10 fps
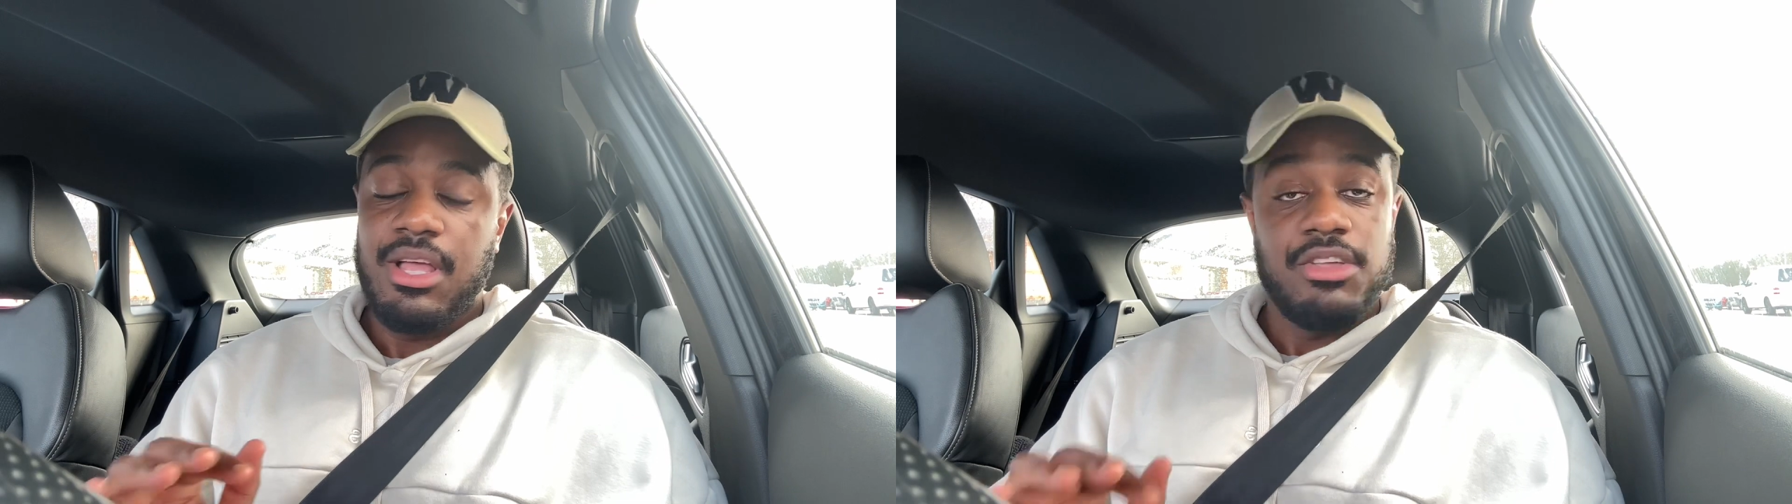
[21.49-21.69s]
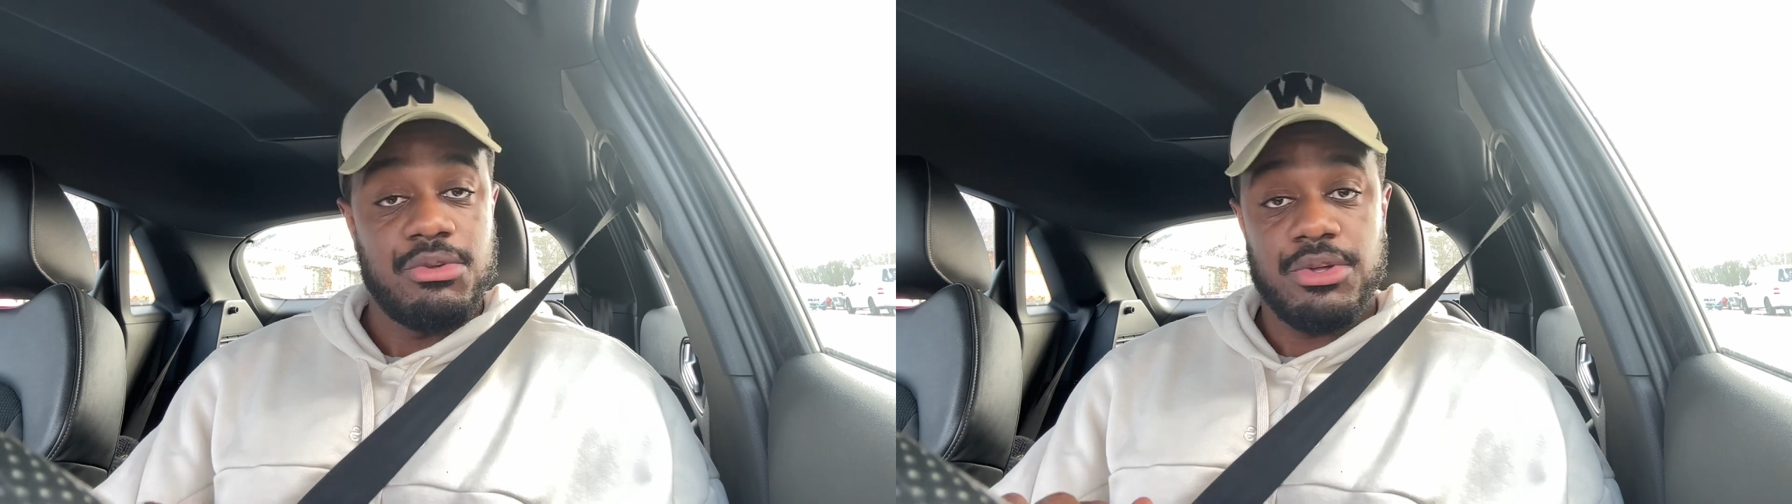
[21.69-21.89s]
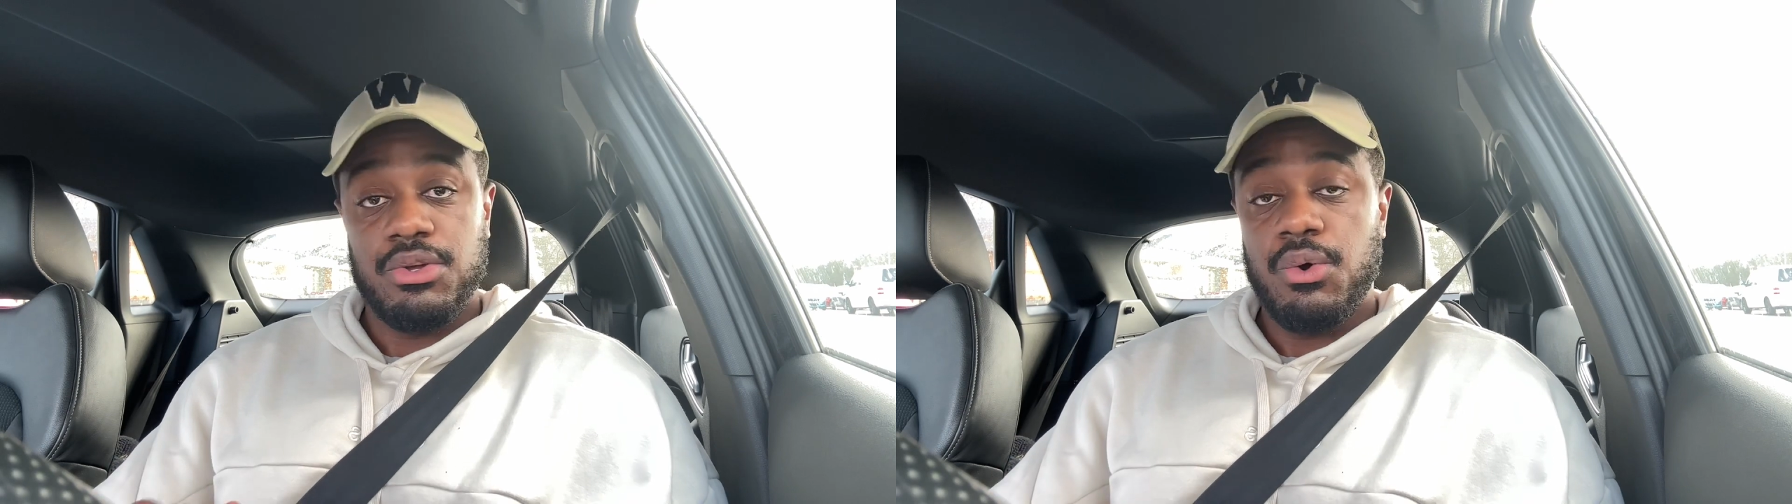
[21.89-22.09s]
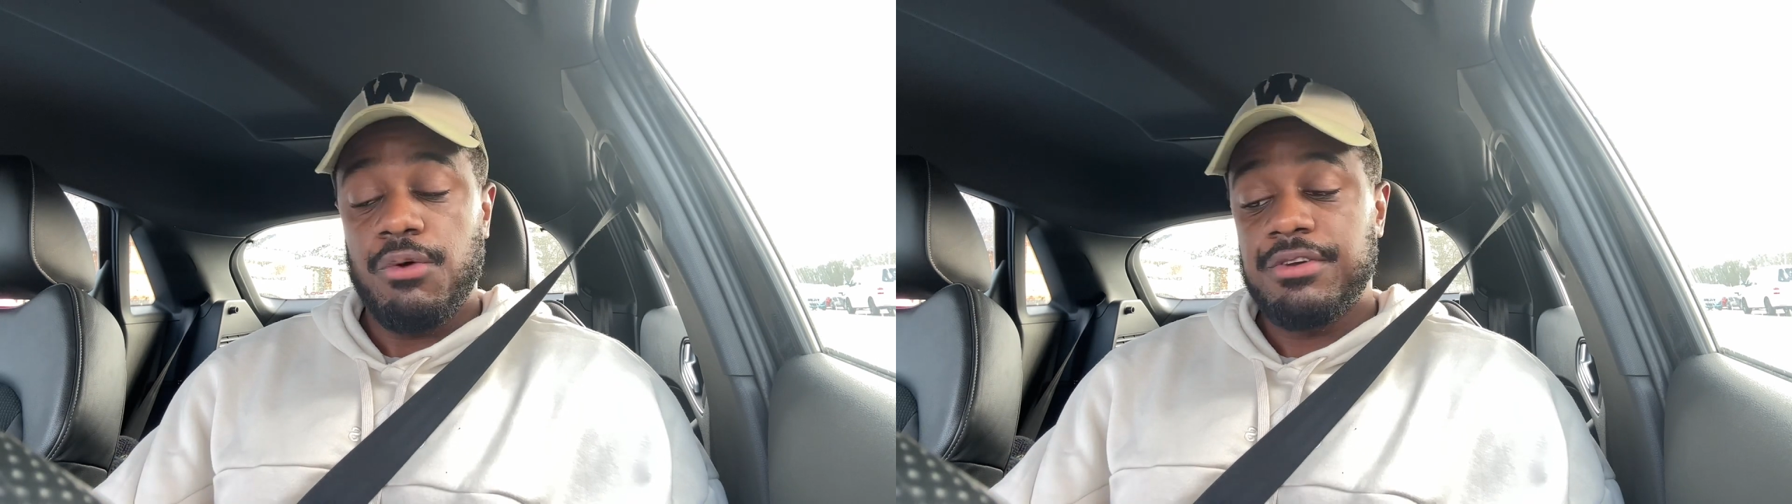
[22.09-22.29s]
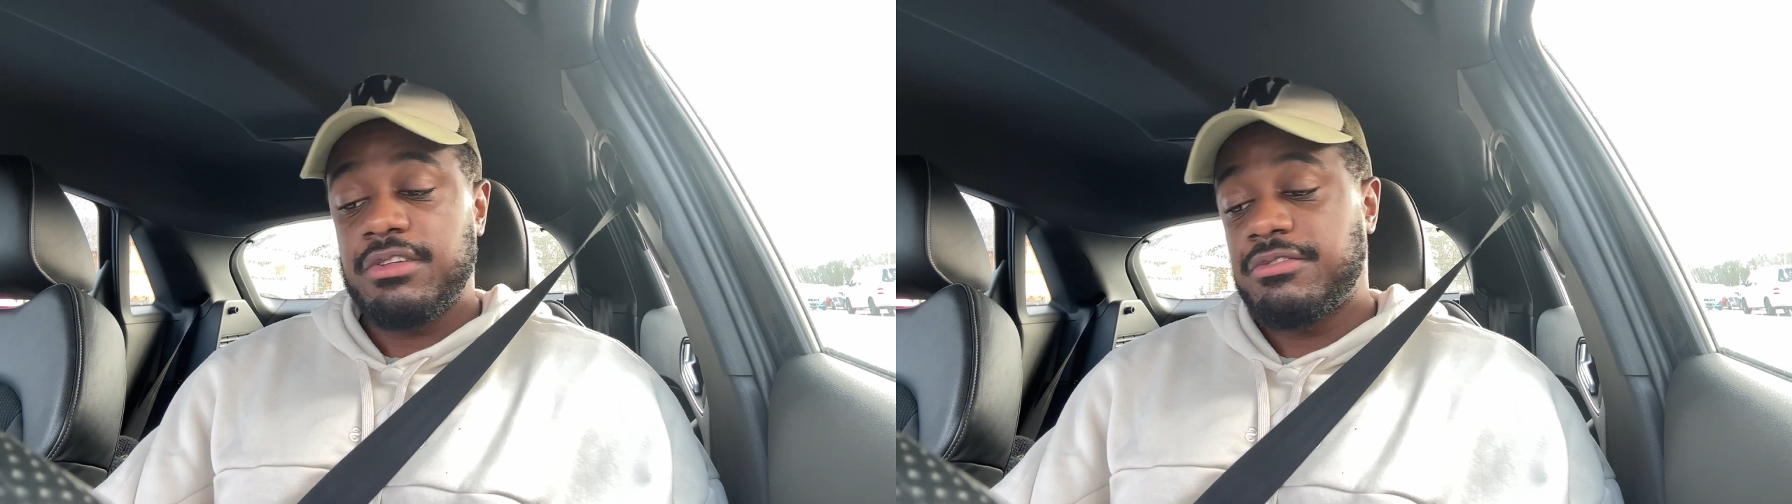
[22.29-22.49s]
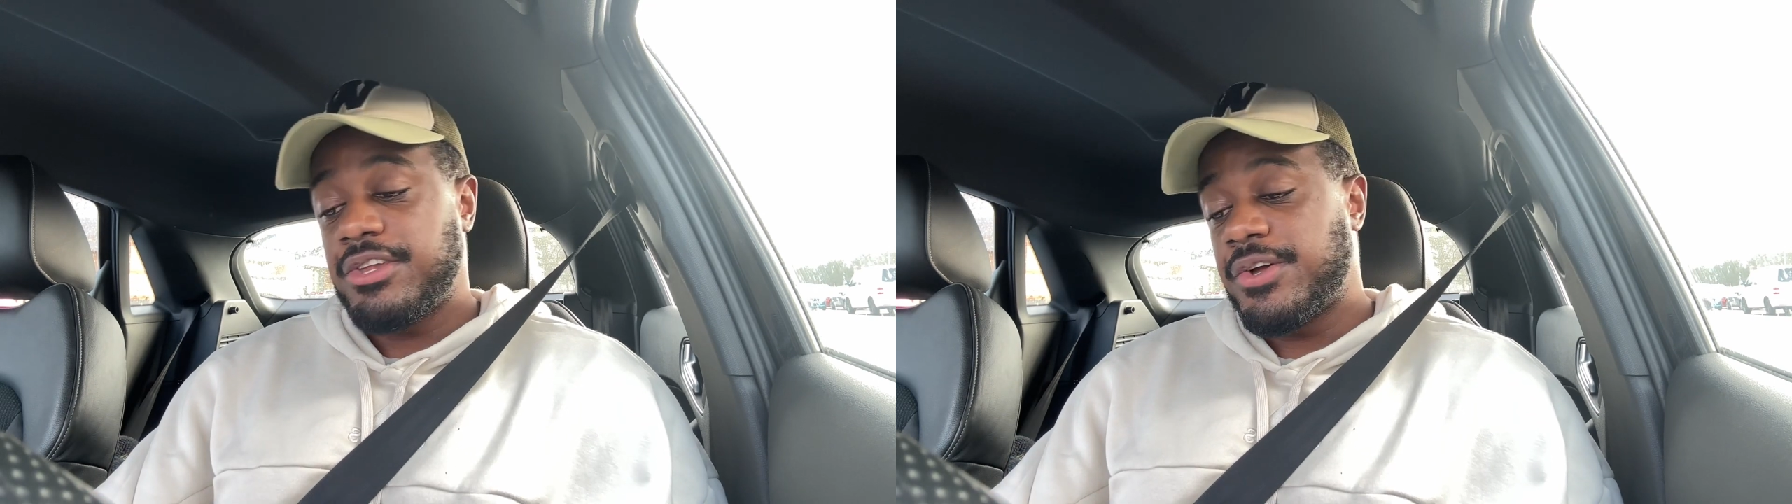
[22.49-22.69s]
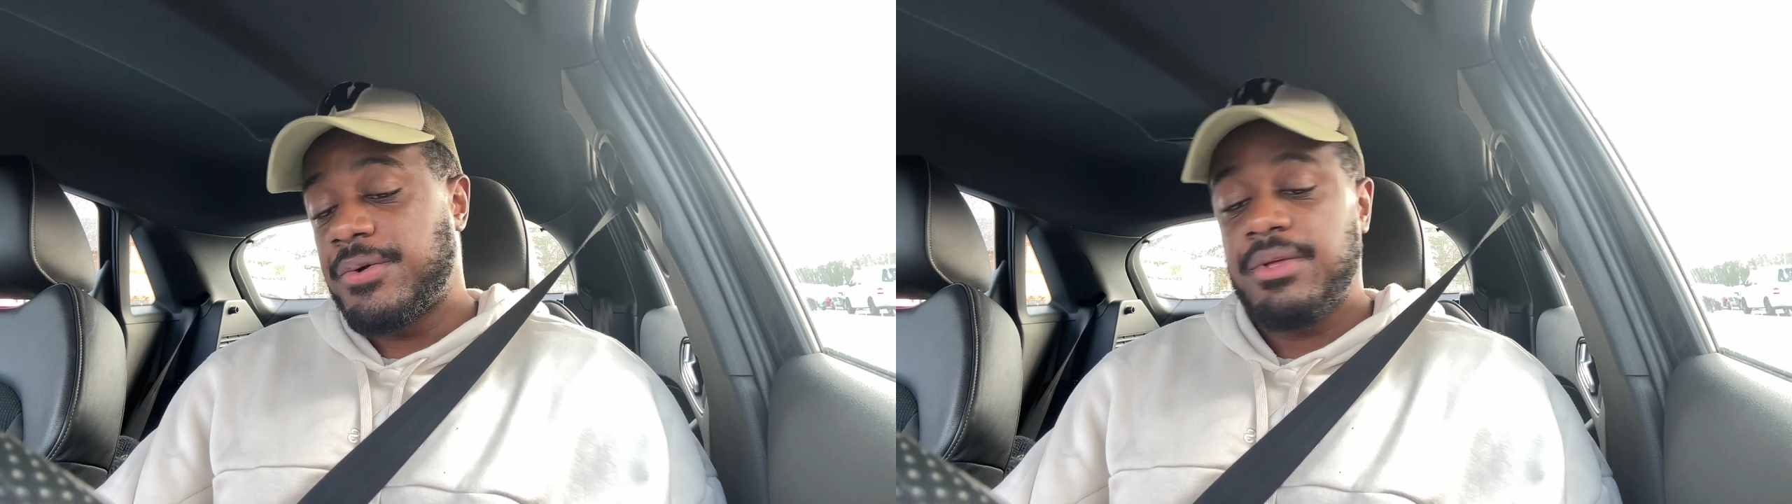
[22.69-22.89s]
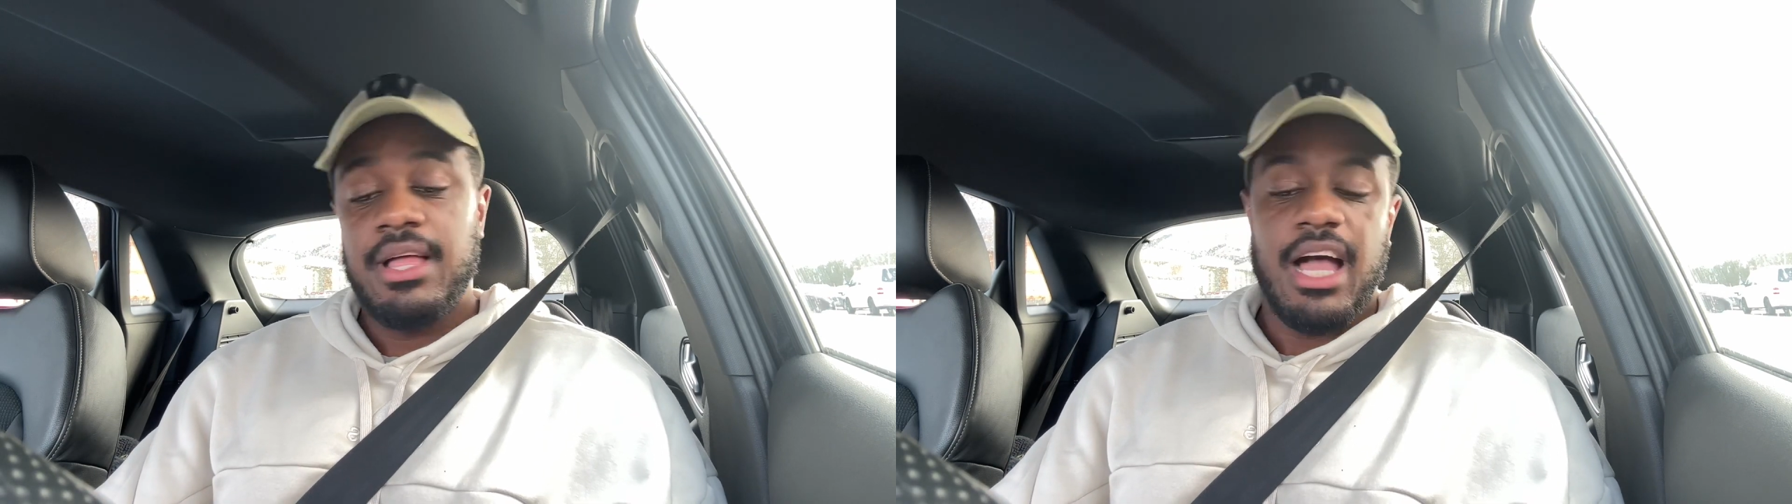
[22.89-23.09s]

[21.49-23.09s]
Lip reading: So we're gonna go over this video.